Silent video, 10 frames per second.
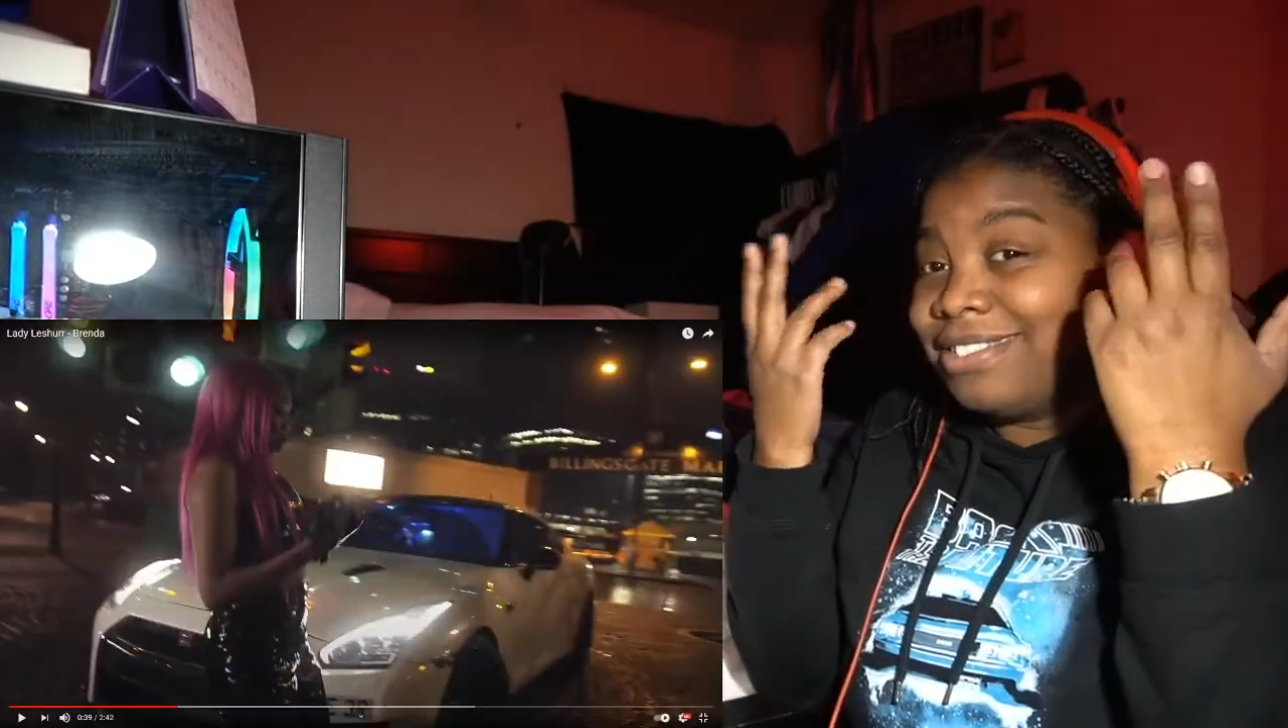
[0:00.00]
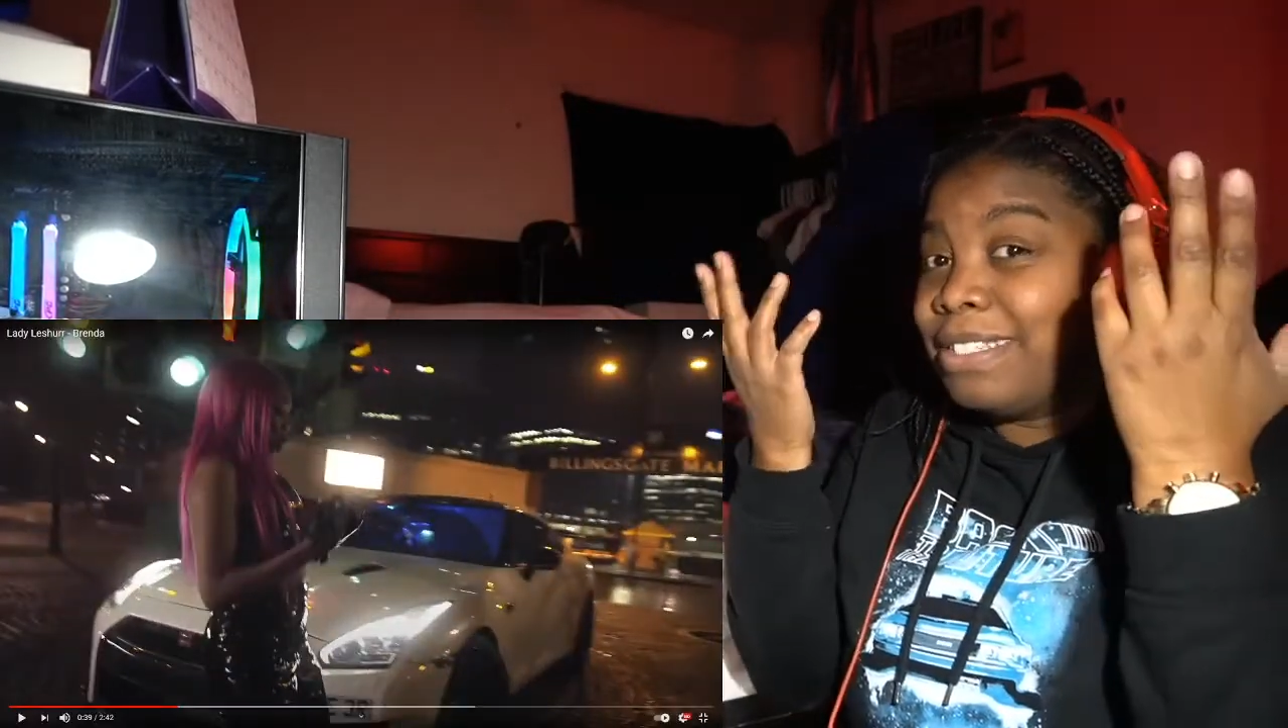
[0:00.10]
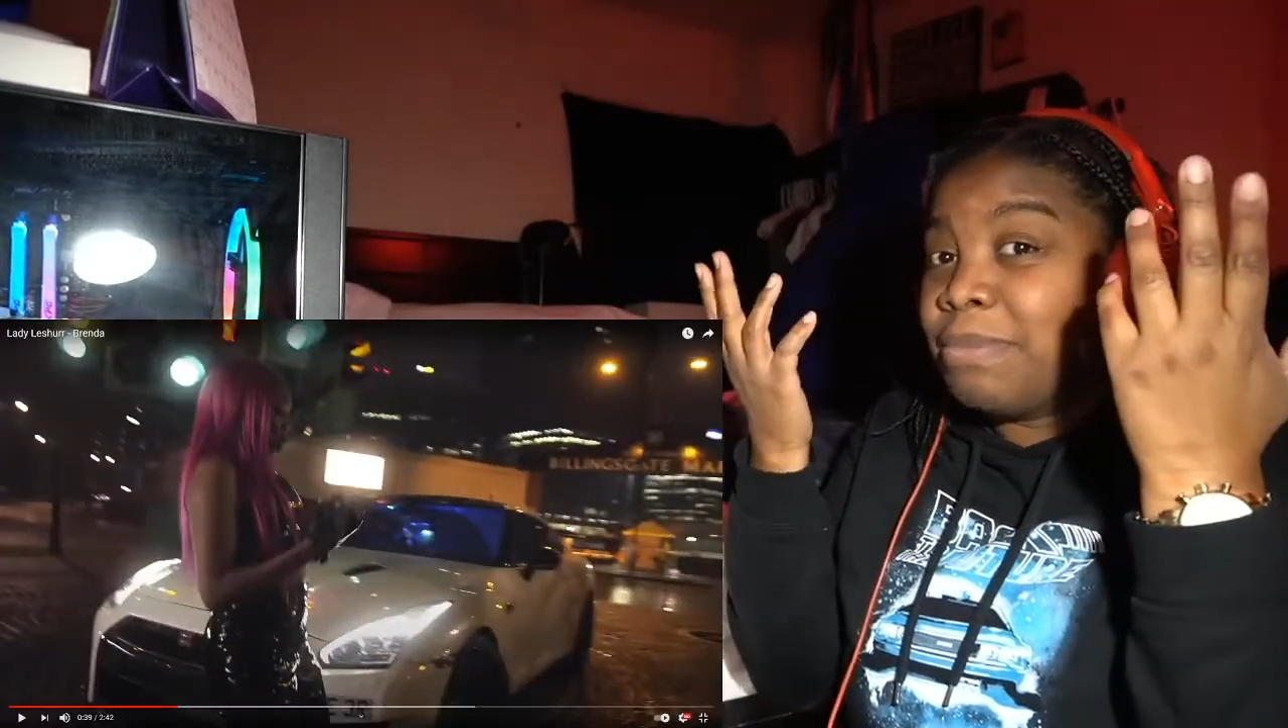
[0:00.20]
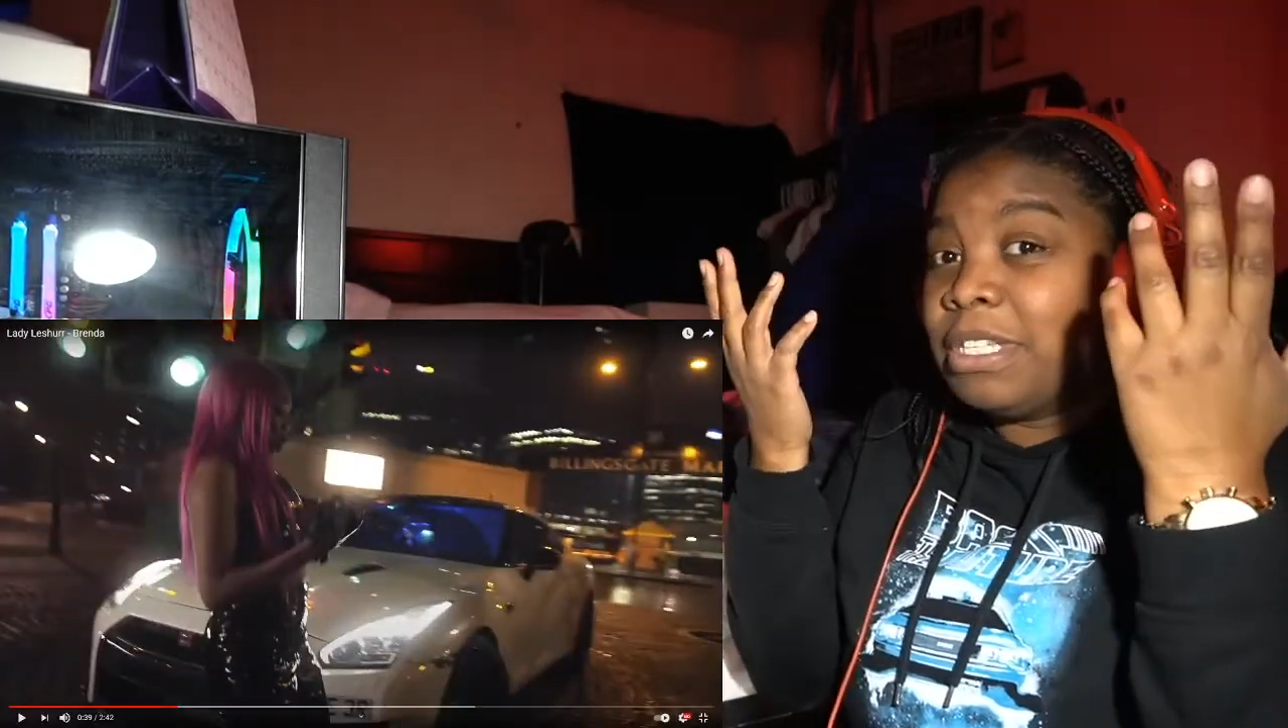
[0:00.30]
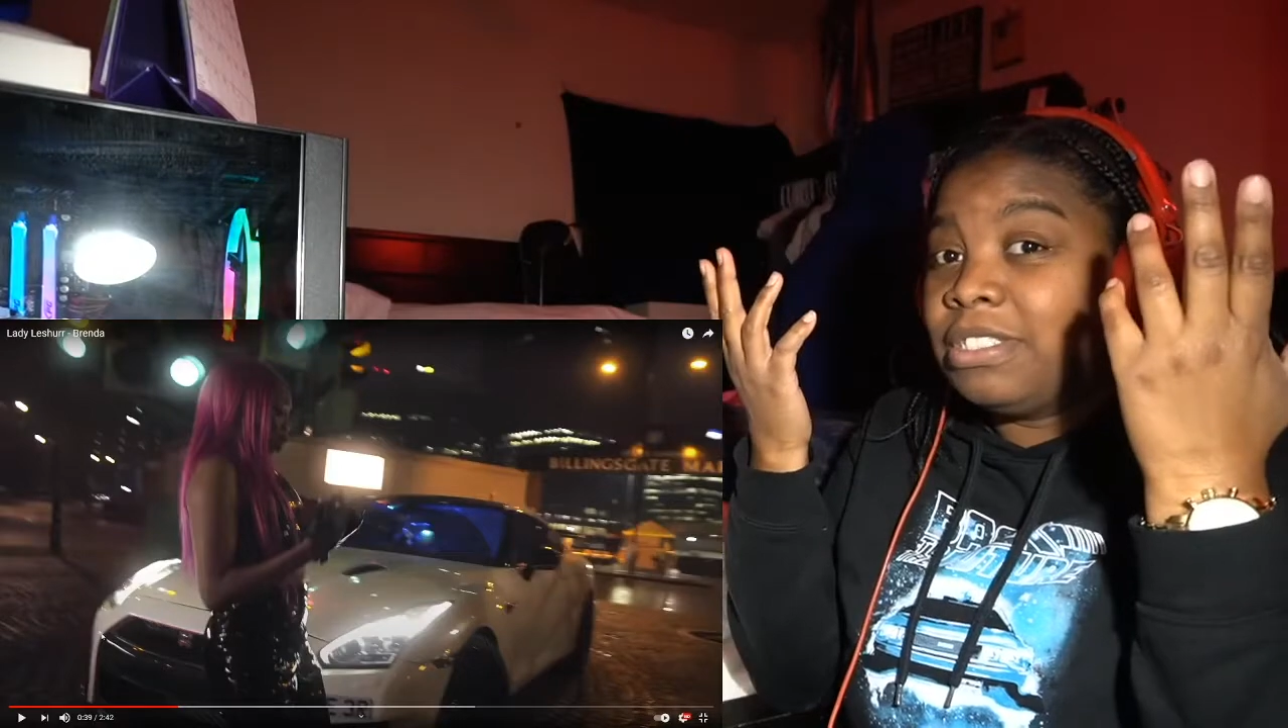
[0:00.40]

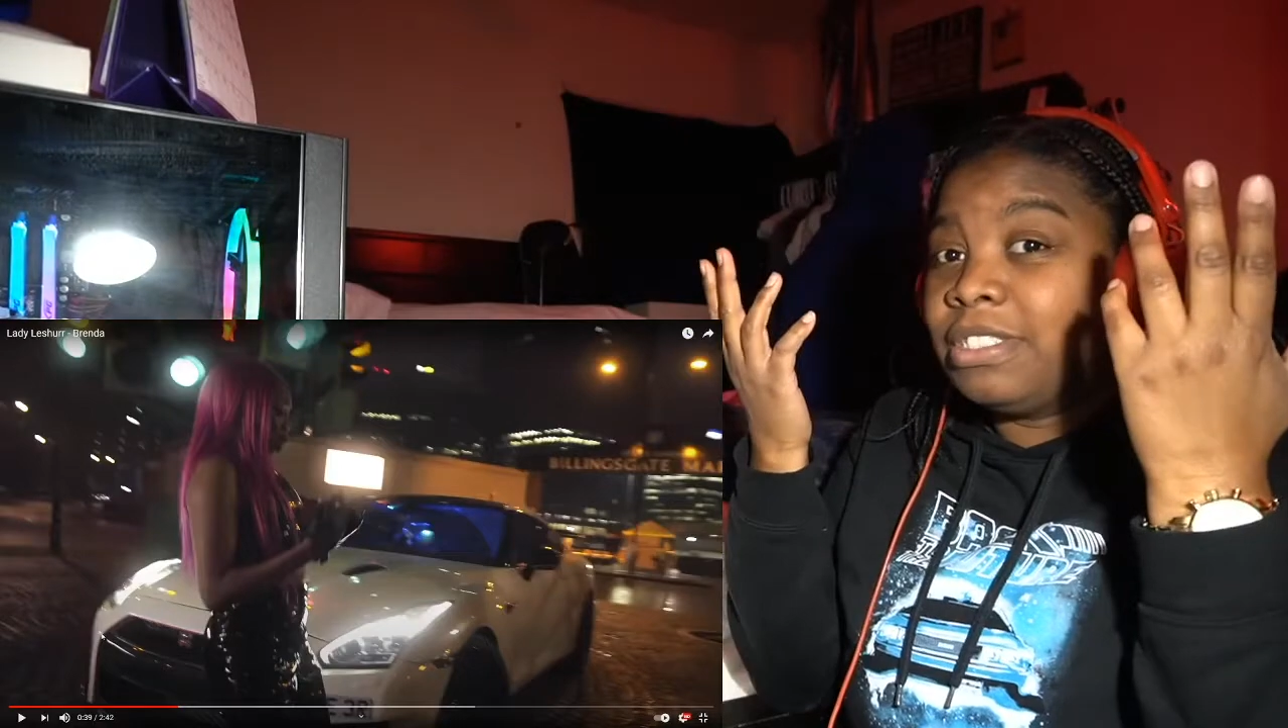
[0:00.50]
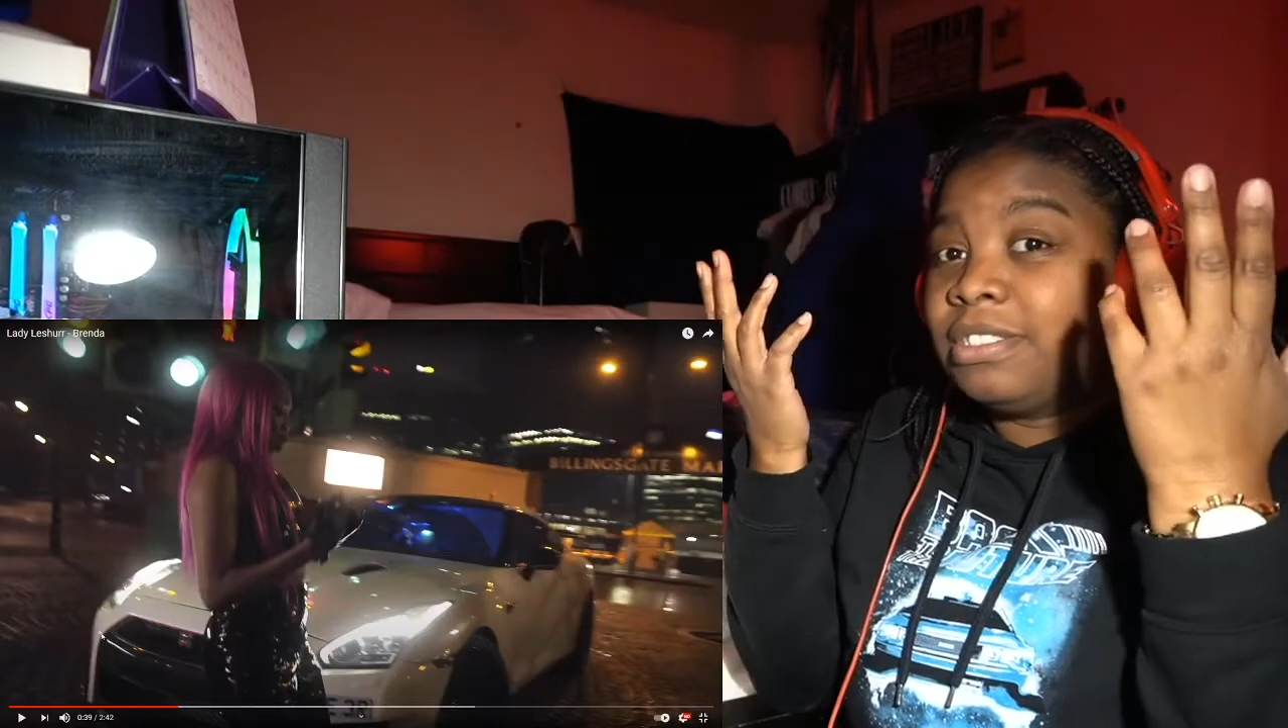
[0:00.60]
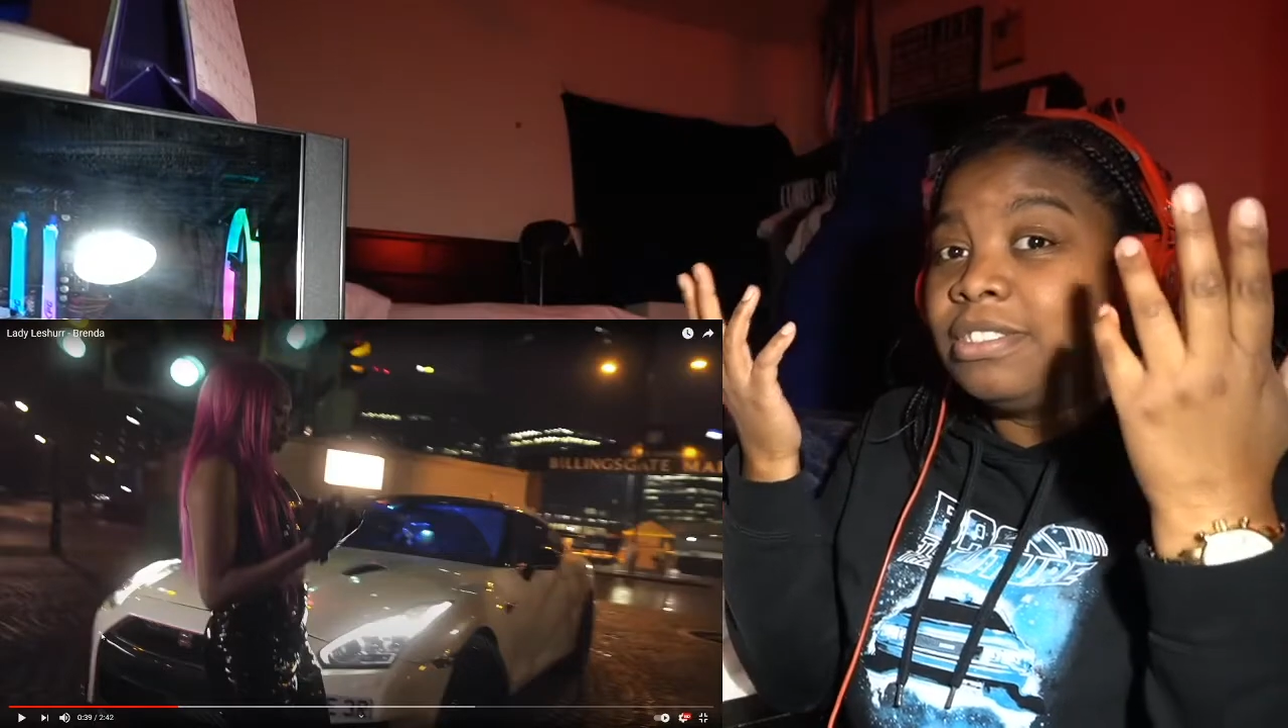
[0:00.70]
dementia.